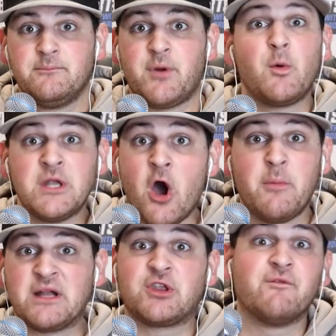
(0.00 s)
But we know
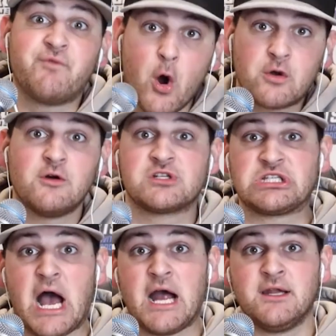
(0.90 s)
about the vocal
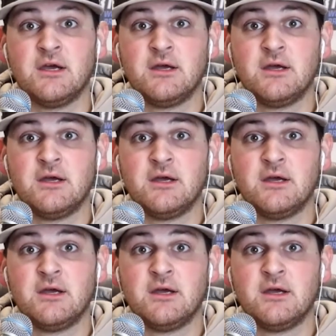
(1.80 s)
side